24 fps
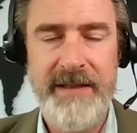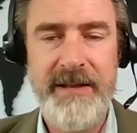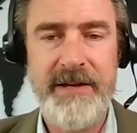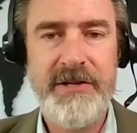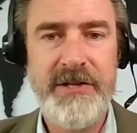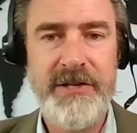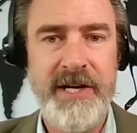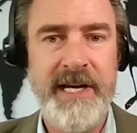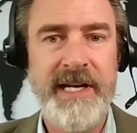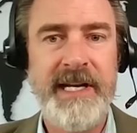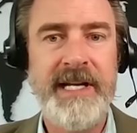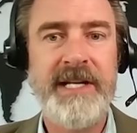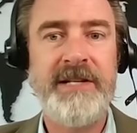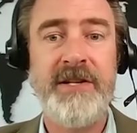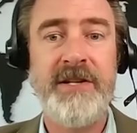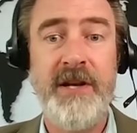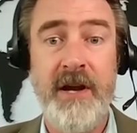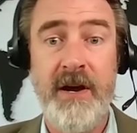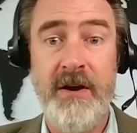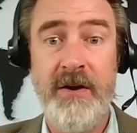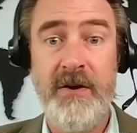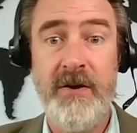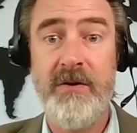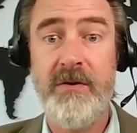And the Chinese
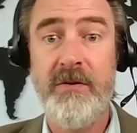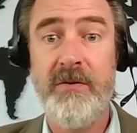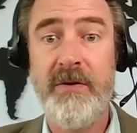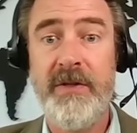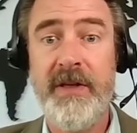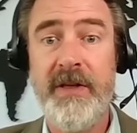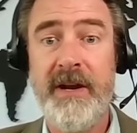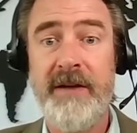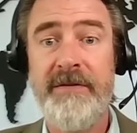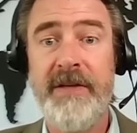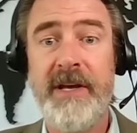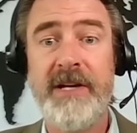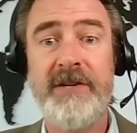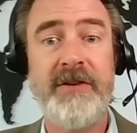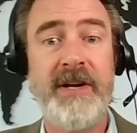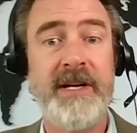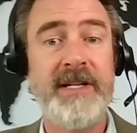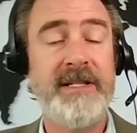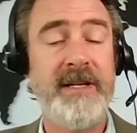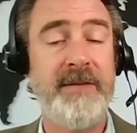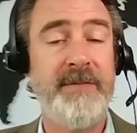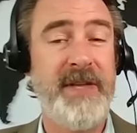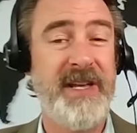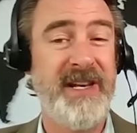know that if they try
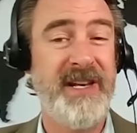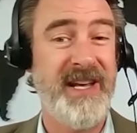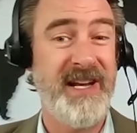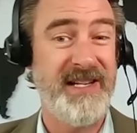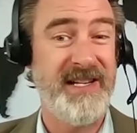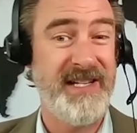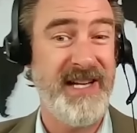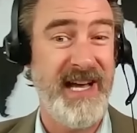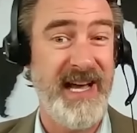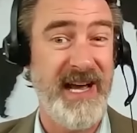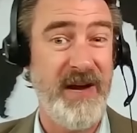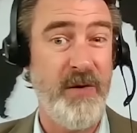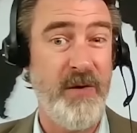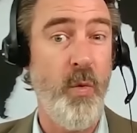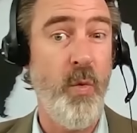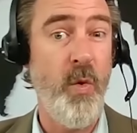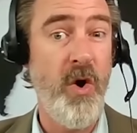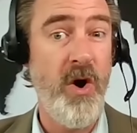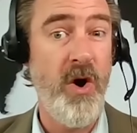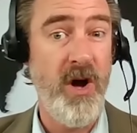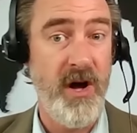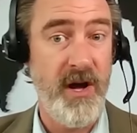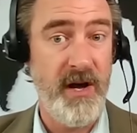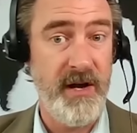something on
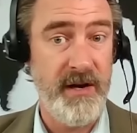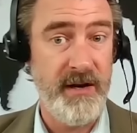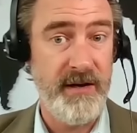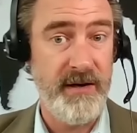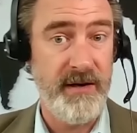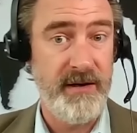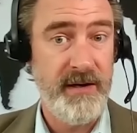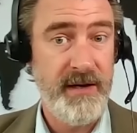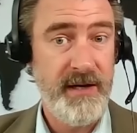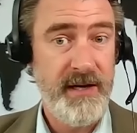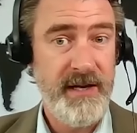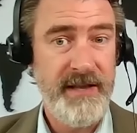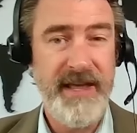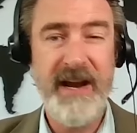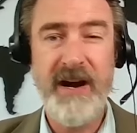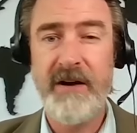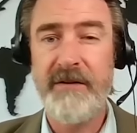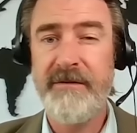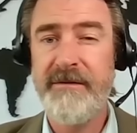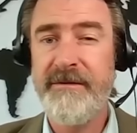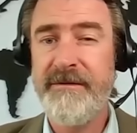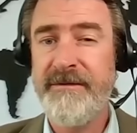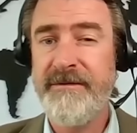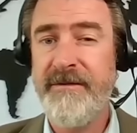Taiwan, they
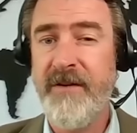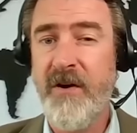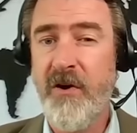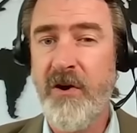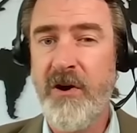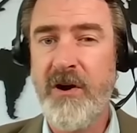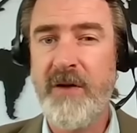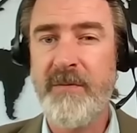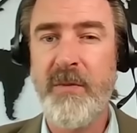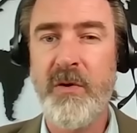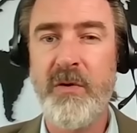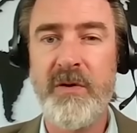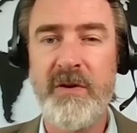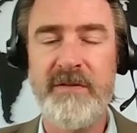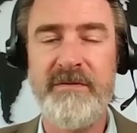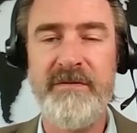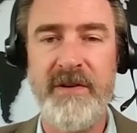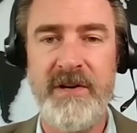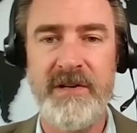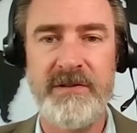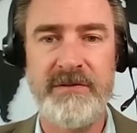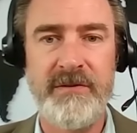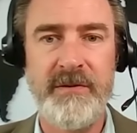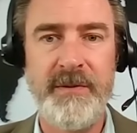are far more
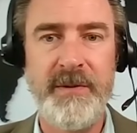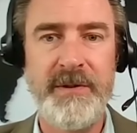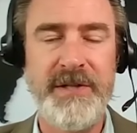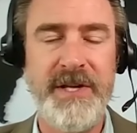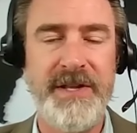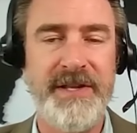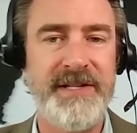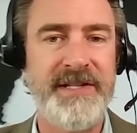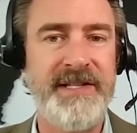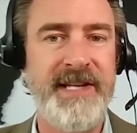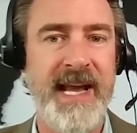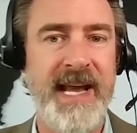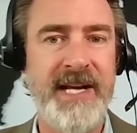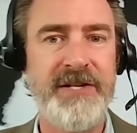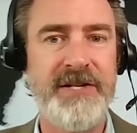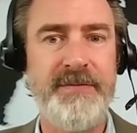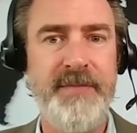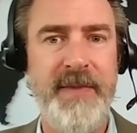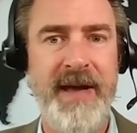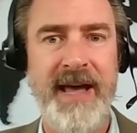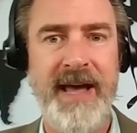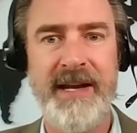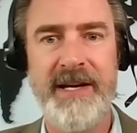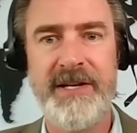vulnerable to the
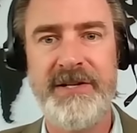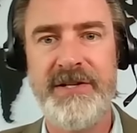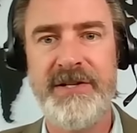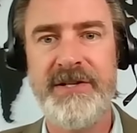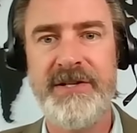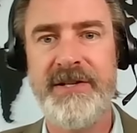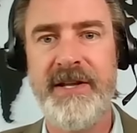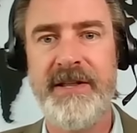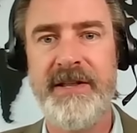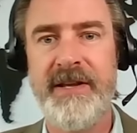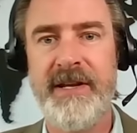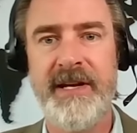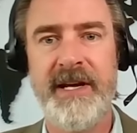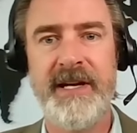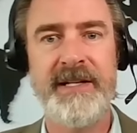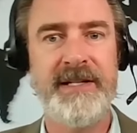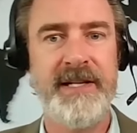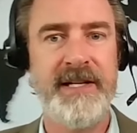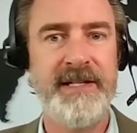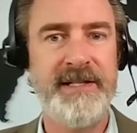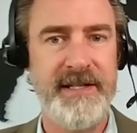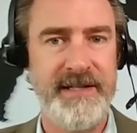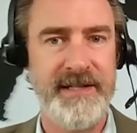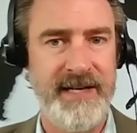sanction packages that the United
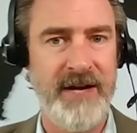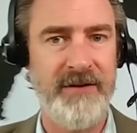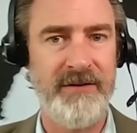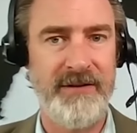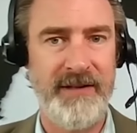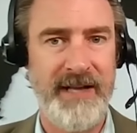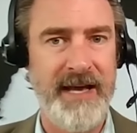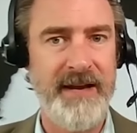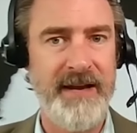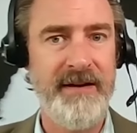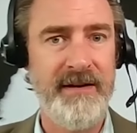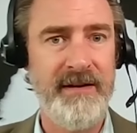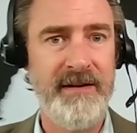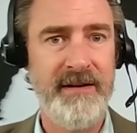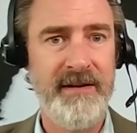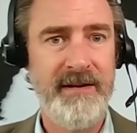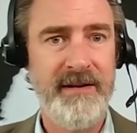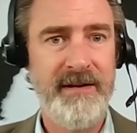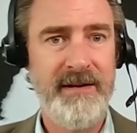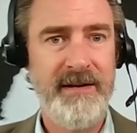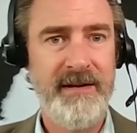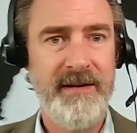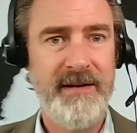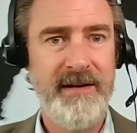States has now led
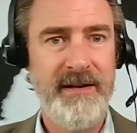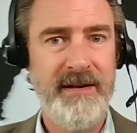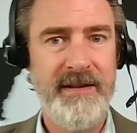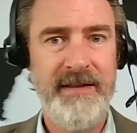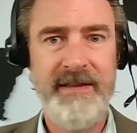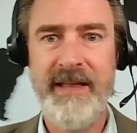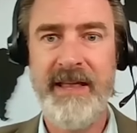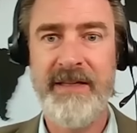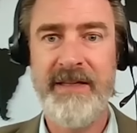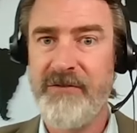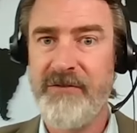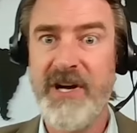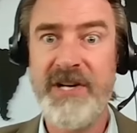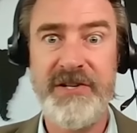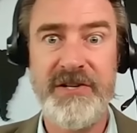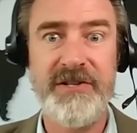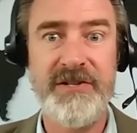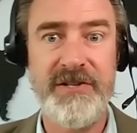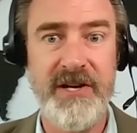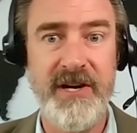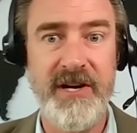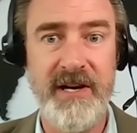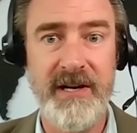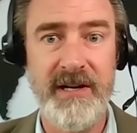than the
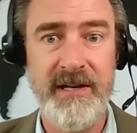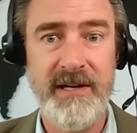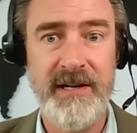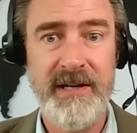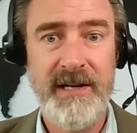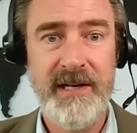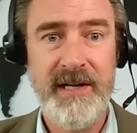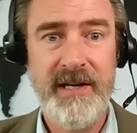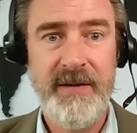Russians are.